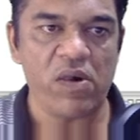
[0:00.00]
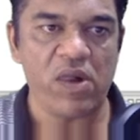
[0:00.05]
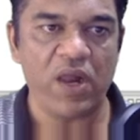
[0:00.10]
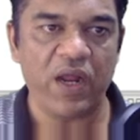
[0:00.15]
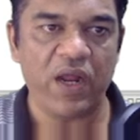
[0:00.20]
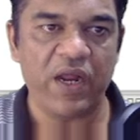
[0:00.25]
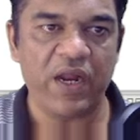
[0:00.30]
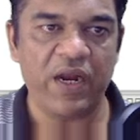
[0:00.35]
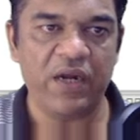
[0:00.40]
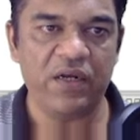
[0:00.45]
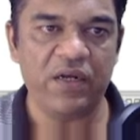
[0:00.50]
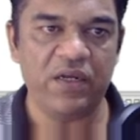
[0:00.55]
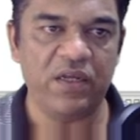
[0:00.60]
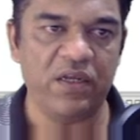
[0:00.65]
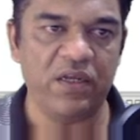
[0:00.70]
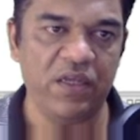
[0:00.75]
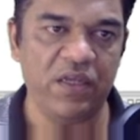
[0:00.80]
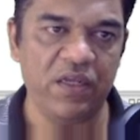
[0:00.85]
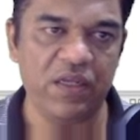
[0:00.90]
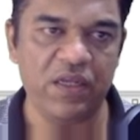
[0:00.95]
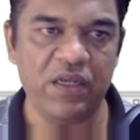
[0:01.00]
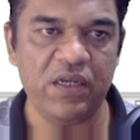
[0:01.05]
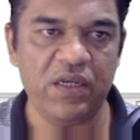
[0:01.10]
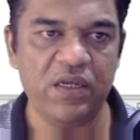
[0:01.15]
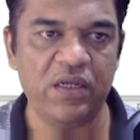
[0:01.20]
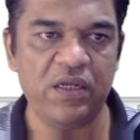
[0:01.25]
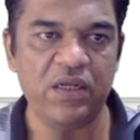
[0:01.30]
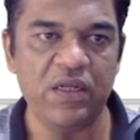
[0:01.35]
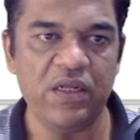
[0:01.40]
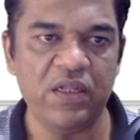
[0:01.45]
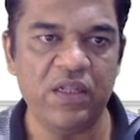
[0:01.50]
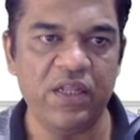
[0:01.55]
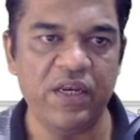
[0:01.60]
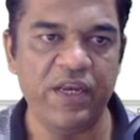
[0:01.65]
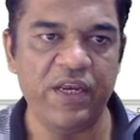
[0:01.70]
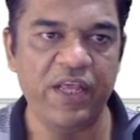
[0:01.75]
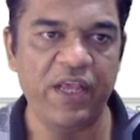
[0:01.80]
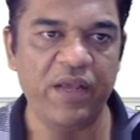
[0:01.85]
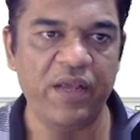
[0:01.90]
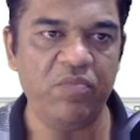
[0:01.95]
and in the
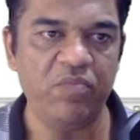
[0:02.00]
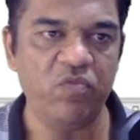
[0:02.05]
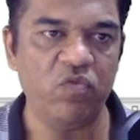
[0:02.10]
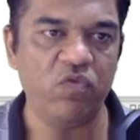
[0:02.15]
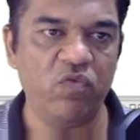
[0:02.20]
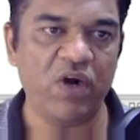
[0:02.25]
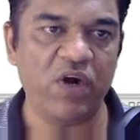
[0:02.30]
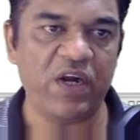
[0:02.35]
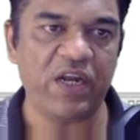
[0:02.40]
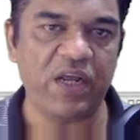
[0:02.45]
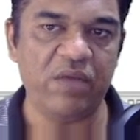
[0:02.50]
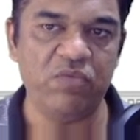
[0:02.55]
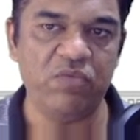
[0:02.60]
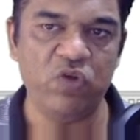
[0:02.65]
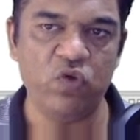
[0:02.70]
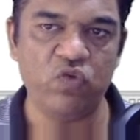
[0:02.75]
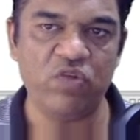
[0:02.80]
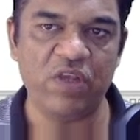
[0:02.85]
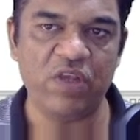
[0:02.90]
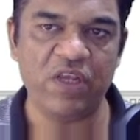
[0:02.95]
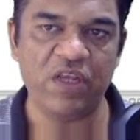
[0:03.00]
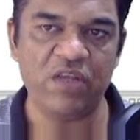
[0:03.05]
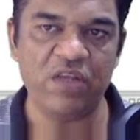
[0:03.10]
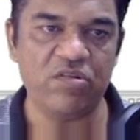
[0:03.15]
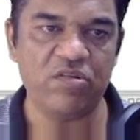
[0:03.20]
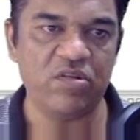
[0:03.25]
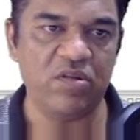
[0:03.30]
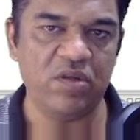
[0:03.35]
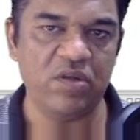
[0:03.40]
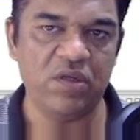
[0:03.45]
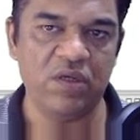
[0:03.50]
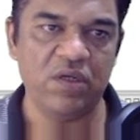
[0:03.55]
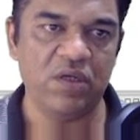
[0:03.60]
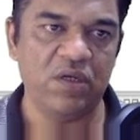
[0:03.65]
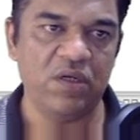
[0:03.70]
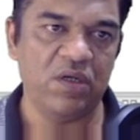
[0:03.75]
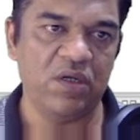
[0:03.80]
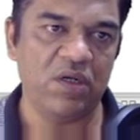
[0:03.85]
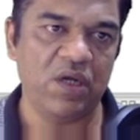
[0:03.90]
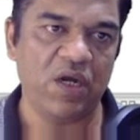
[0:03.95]
name what I'm using is
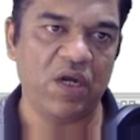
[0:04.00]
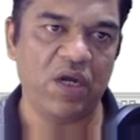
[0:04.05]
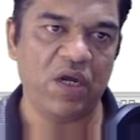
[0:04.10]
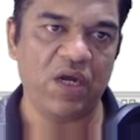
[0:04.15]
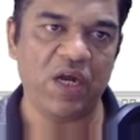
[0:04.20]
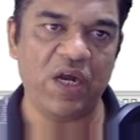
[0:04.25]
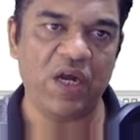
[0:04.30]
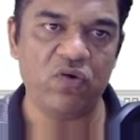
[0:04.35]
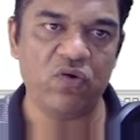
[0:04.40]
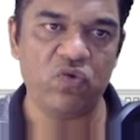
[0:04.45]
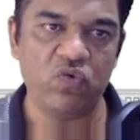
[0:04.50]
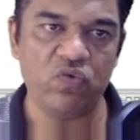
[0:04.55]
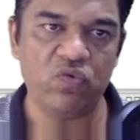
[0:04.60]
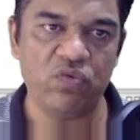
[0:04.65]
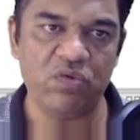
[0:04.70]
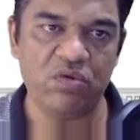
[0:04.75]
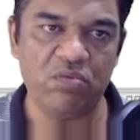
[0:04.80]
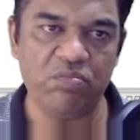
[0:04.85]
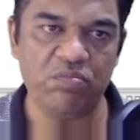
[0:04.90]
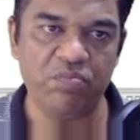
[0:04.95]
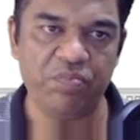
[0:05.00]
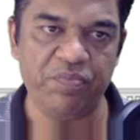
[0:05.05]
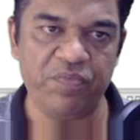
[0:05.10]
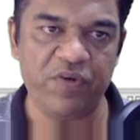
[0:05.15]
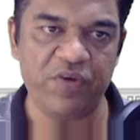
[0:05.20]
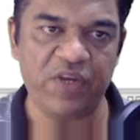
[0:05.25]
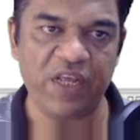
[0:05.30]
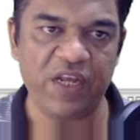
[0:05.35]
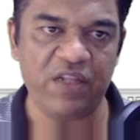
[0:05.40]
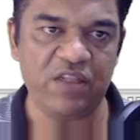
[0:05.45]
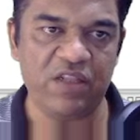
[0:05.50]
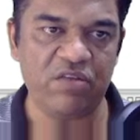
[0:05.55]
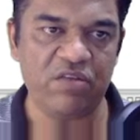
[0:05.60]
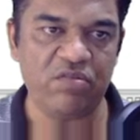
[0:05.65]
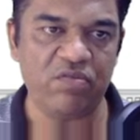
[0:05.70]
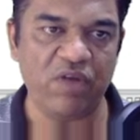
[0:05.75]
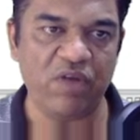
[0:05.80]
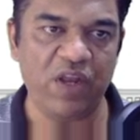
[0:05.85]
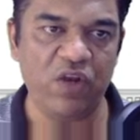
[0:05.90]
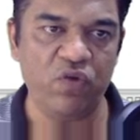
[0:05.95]
I have to take this
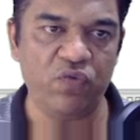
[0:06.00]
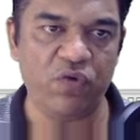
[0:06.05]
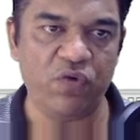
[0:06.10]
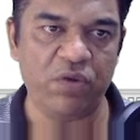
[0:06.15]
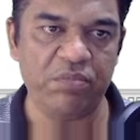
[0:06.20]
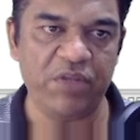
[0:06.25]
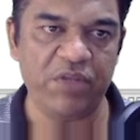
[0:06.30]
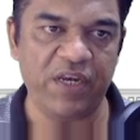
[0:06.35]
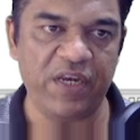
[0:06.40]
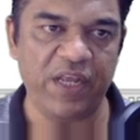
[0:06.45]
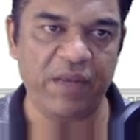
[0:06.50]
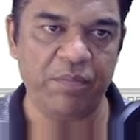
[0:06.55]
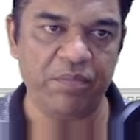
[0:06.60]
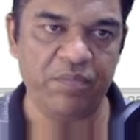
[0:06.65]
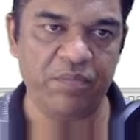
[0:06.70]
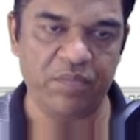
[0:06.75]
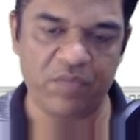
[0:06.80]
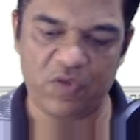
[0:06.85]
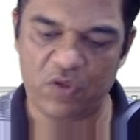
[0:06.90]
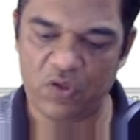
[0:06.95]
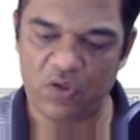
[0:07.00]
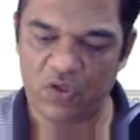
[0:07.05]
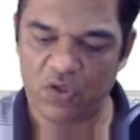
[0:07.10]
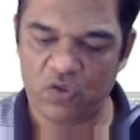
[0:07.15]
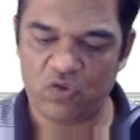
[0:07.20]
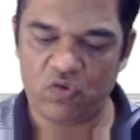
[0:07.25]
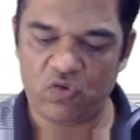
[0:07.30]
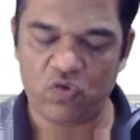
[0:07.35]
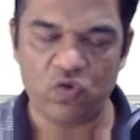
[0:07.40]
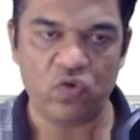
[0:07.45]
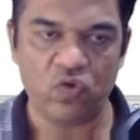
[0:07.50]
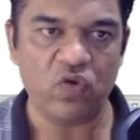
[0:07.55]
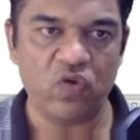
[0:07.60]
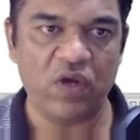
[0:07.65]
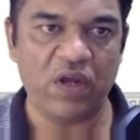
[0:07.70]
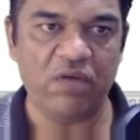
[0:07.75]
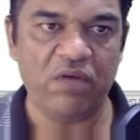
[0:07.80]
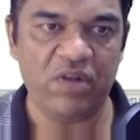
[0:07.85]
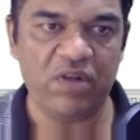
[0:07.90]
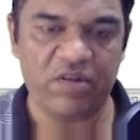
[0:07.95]
value from the name. So
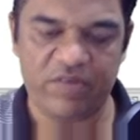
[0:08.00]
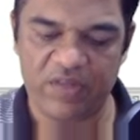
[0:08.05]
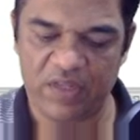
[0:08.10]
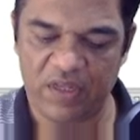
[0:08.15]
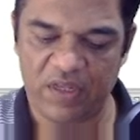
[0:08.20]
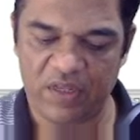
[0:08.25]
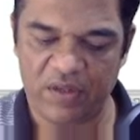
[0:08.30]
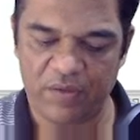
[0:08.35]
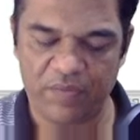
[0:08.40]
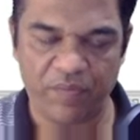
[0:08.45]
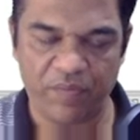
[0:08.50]
I will say